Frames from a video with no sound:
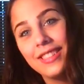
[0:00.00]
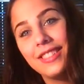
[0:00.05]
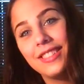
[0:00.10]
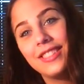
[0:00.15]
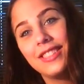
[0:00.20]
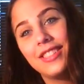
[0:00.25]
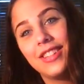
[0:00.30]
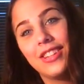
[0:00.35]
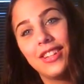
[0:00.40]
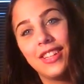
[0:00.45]

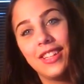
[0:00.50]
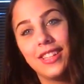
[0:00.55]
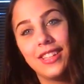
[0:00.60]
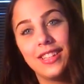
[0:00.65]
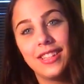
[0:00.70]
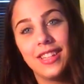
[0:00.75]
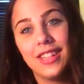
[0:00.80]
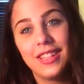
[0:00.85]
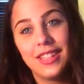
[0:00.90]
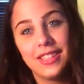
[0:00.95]

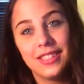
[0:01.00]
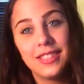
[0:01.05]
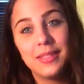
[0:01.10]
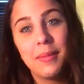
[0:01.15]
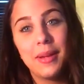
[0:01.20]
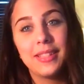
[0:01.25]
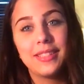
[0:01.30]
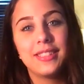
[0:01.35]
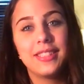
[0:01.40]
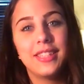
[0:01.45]
starting like this
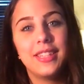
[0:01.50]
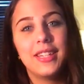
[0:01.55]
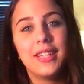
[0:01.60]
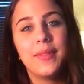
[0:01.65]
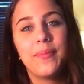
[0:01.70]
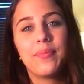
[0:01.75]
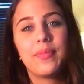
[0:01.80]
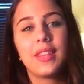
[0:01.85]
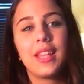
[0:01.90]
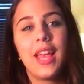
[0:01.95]
semester,